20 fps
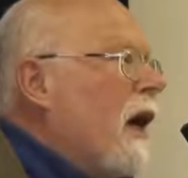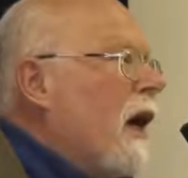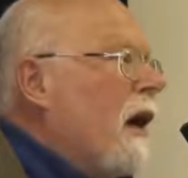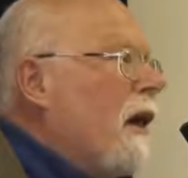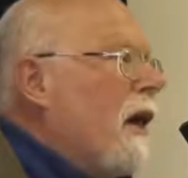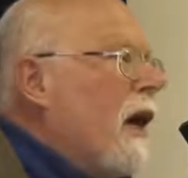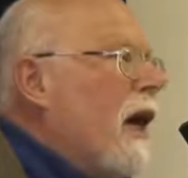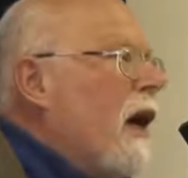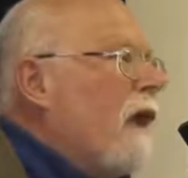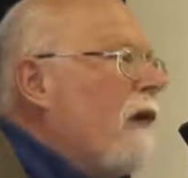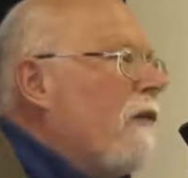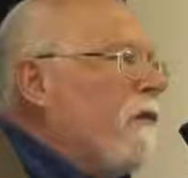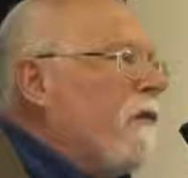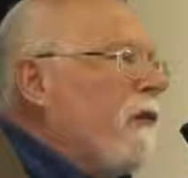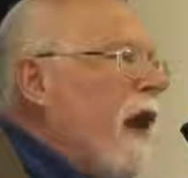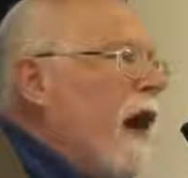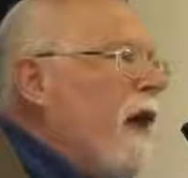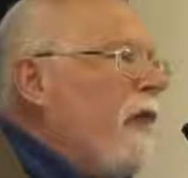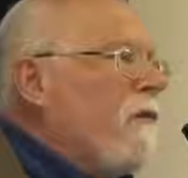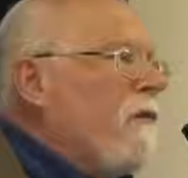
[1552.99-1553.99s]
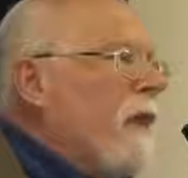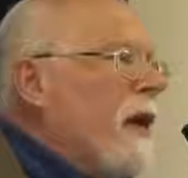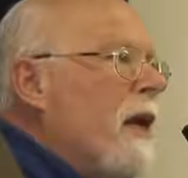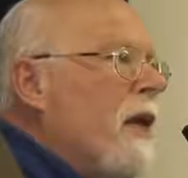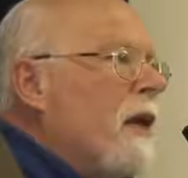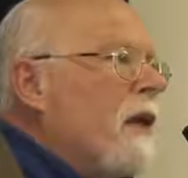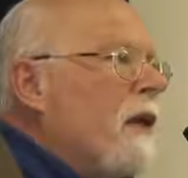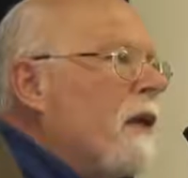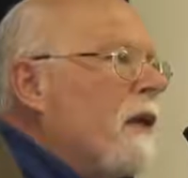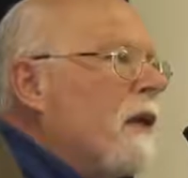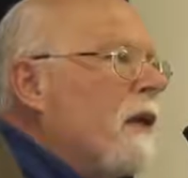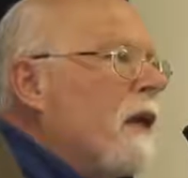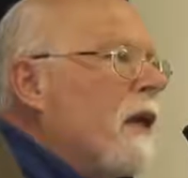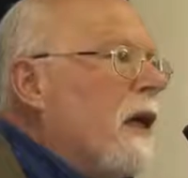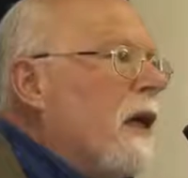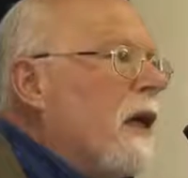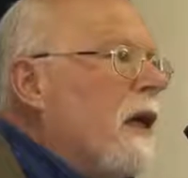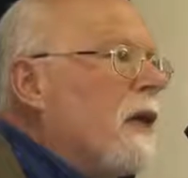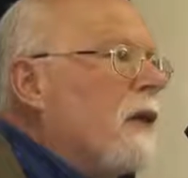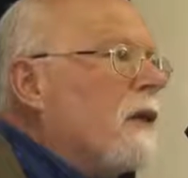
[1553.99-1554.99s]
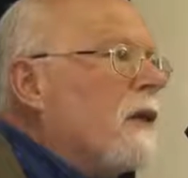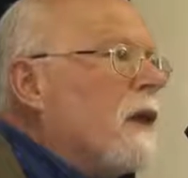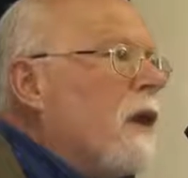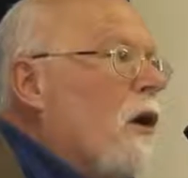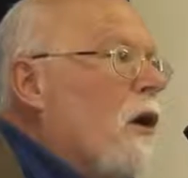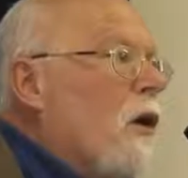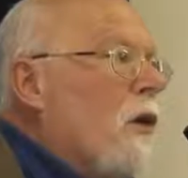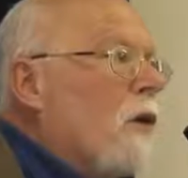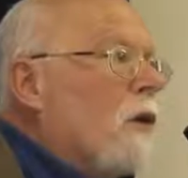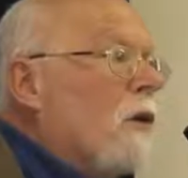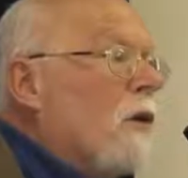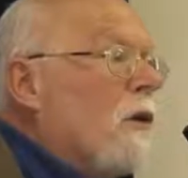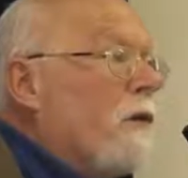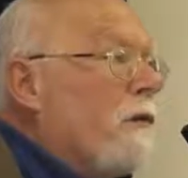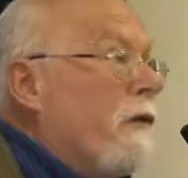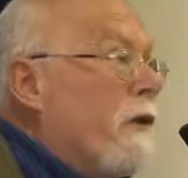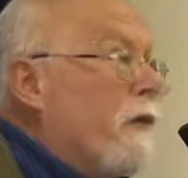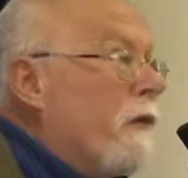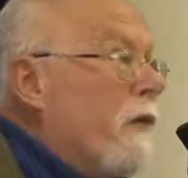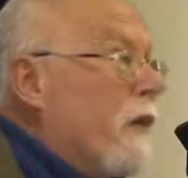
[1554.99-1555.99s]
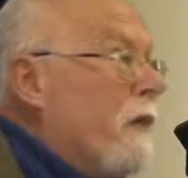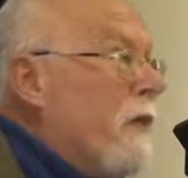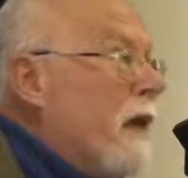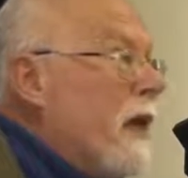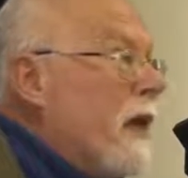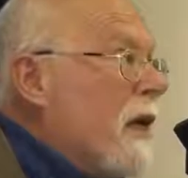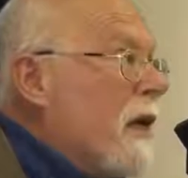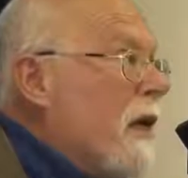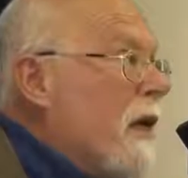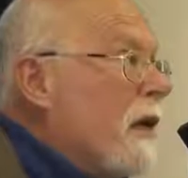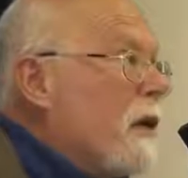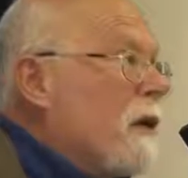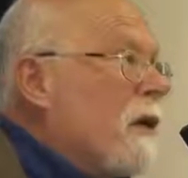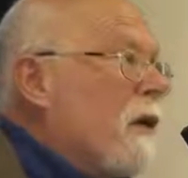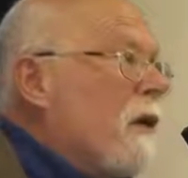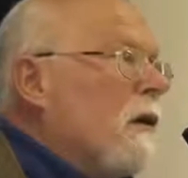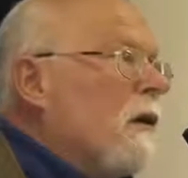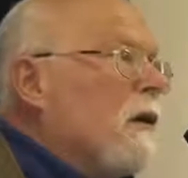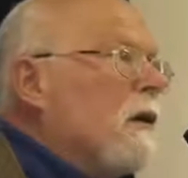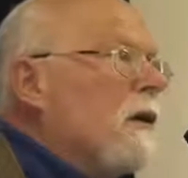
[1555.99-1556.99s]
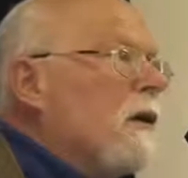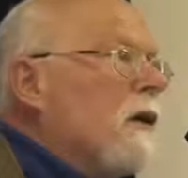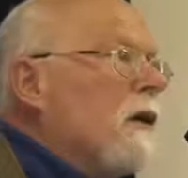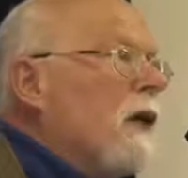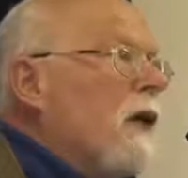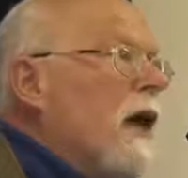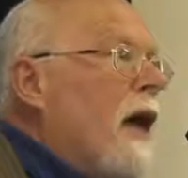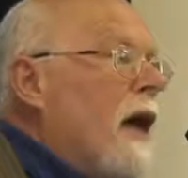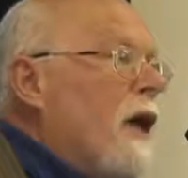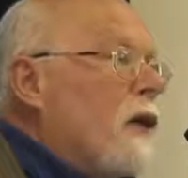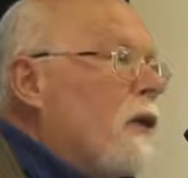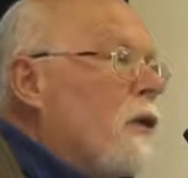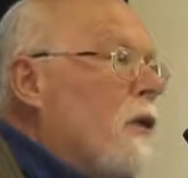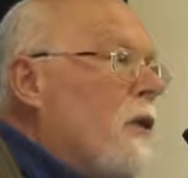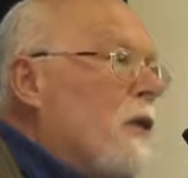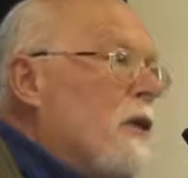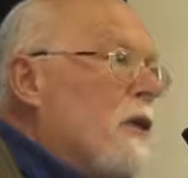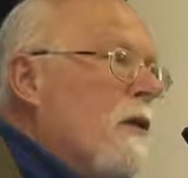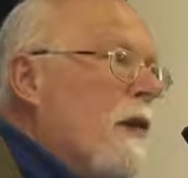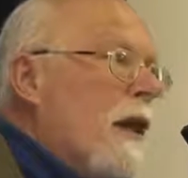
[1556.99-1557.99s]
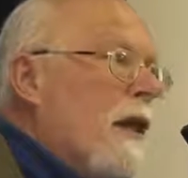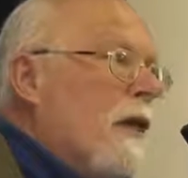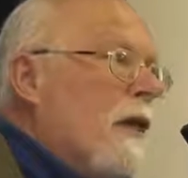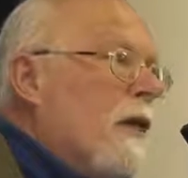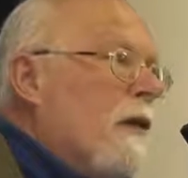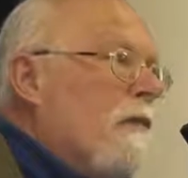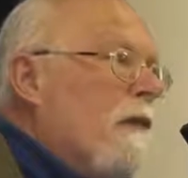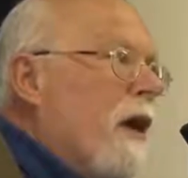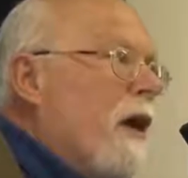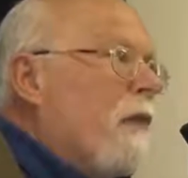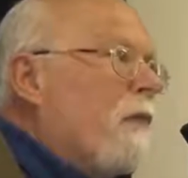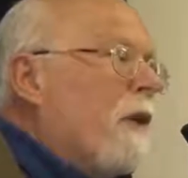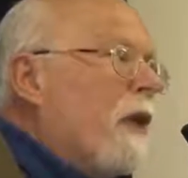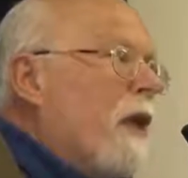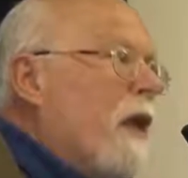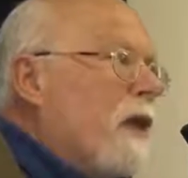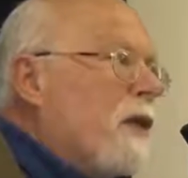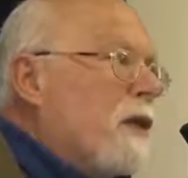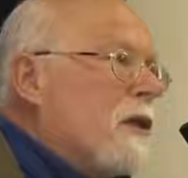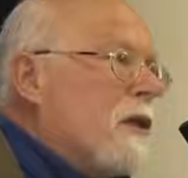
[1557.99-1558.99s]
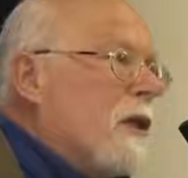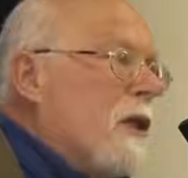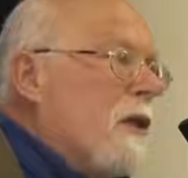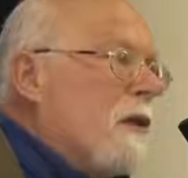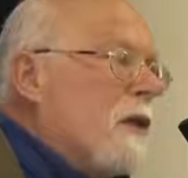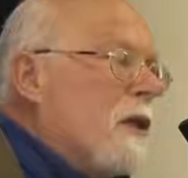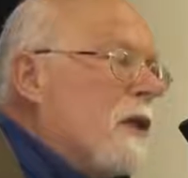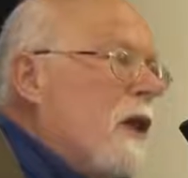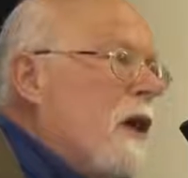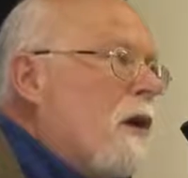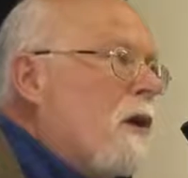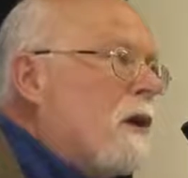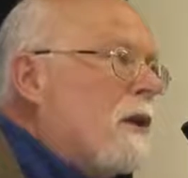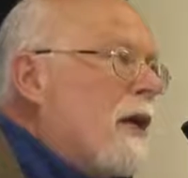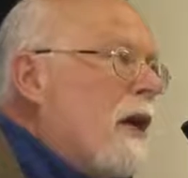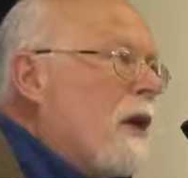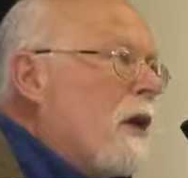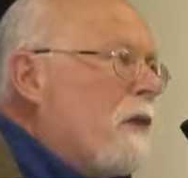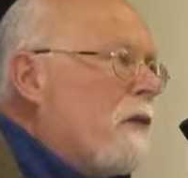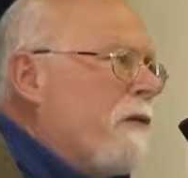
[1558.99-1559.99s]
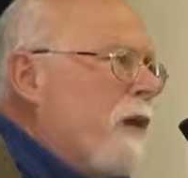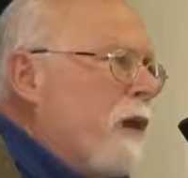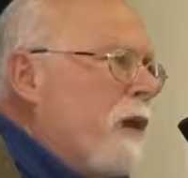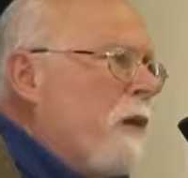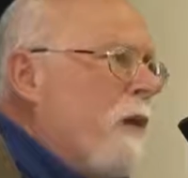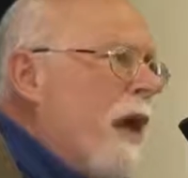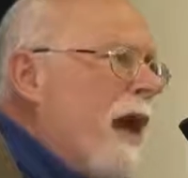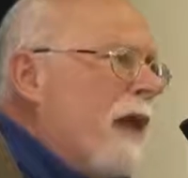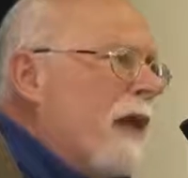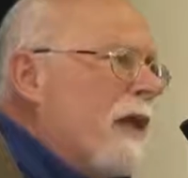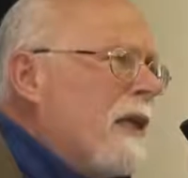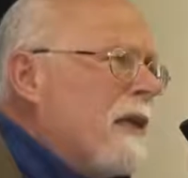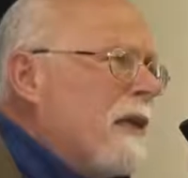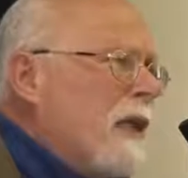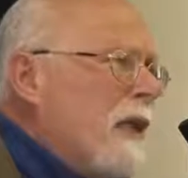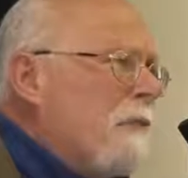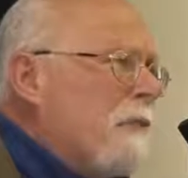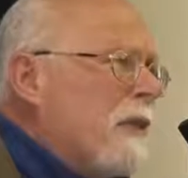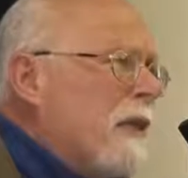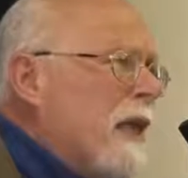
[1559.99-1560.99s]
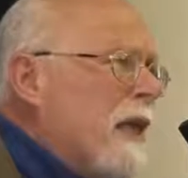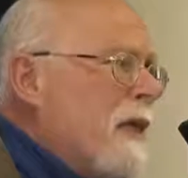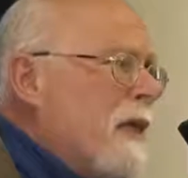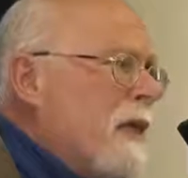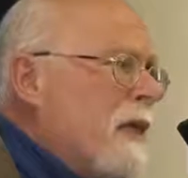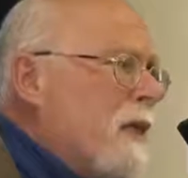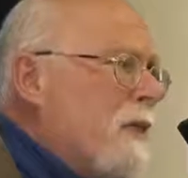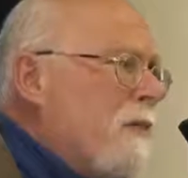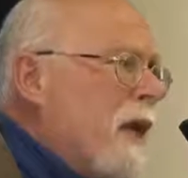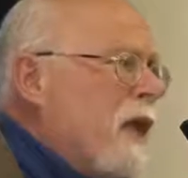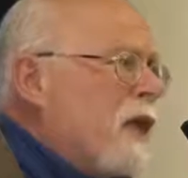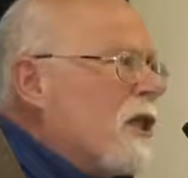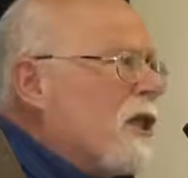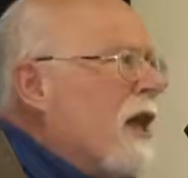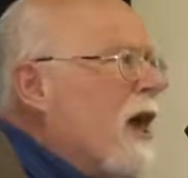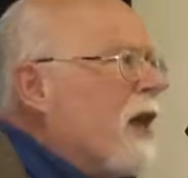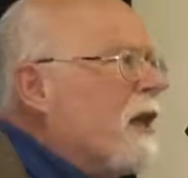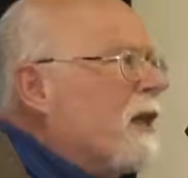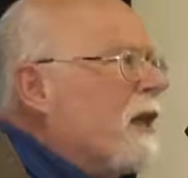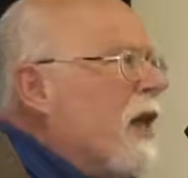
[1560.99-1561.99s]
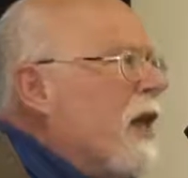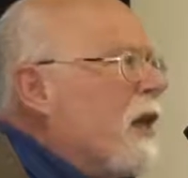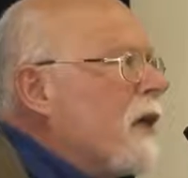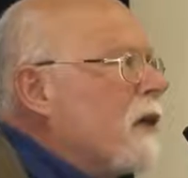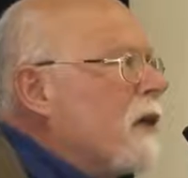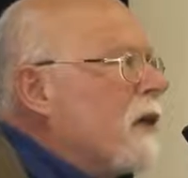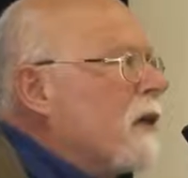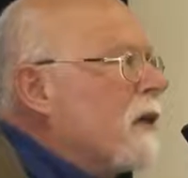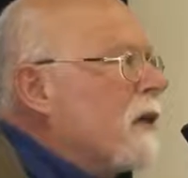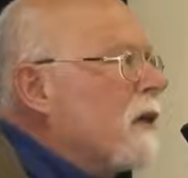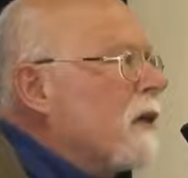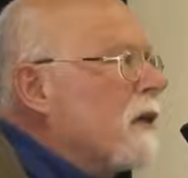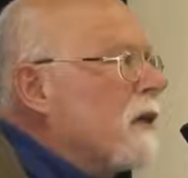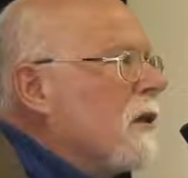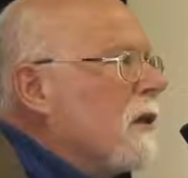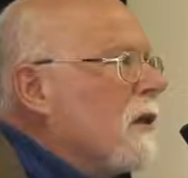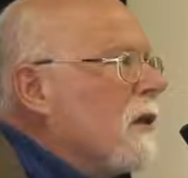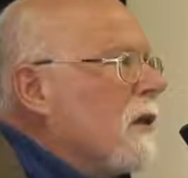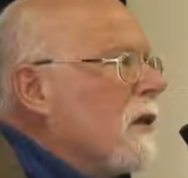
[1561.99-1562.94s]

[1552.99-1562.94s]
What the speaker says: and they are 5 million years old or 50 million years old, and talks about the development of those stones, how they could quite, in some senses, specialized lectures.